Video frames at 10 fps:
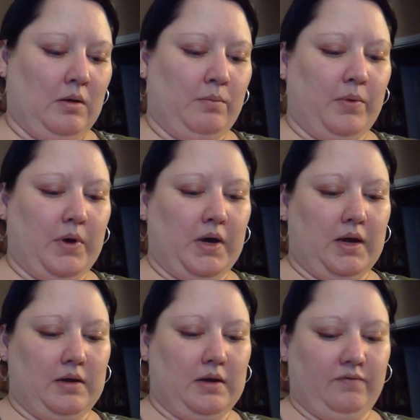
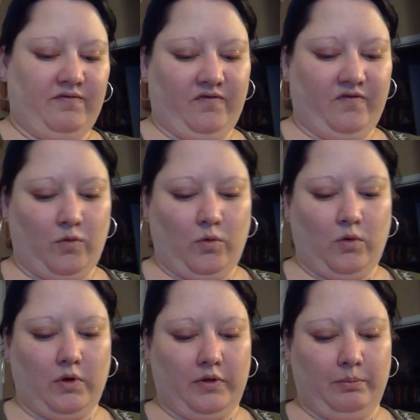But
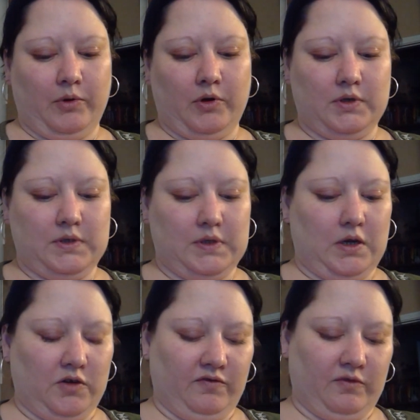for the person
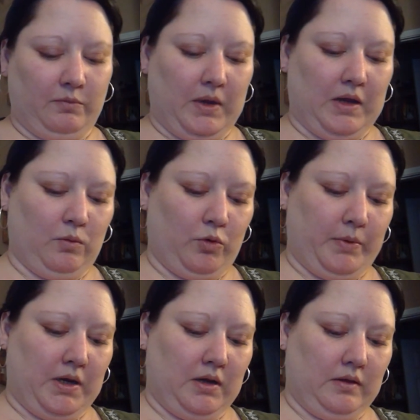cards, for the man and
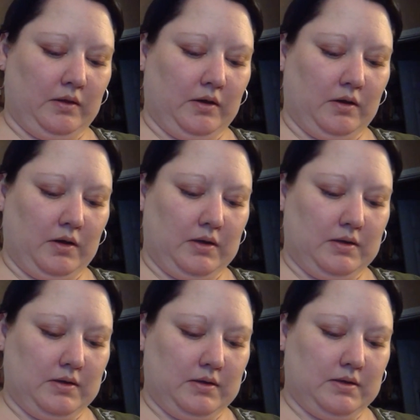woman, there
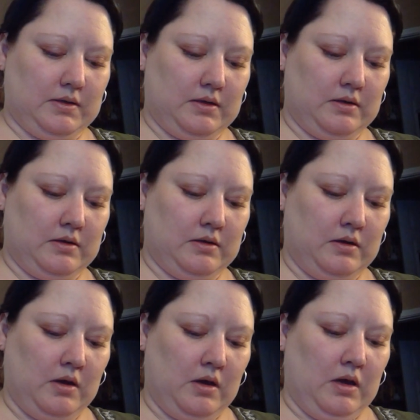is
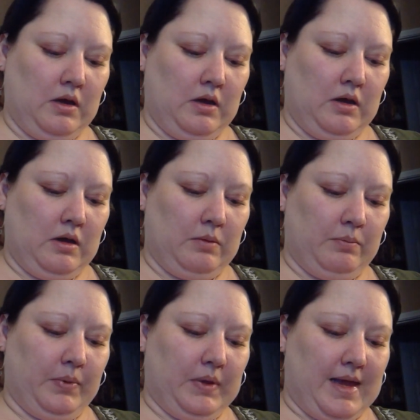
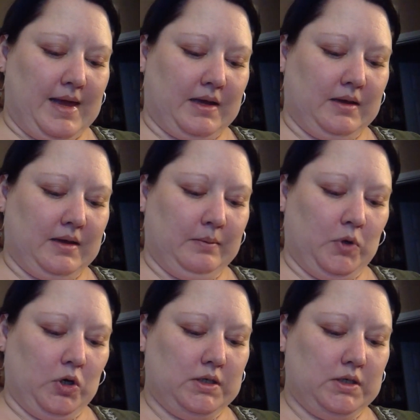black
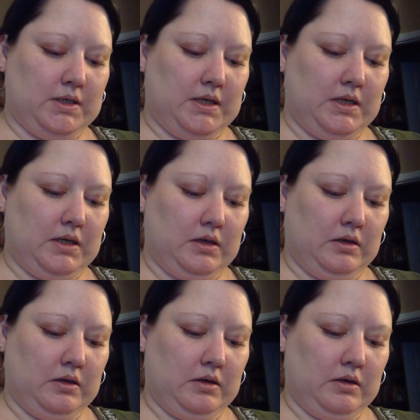person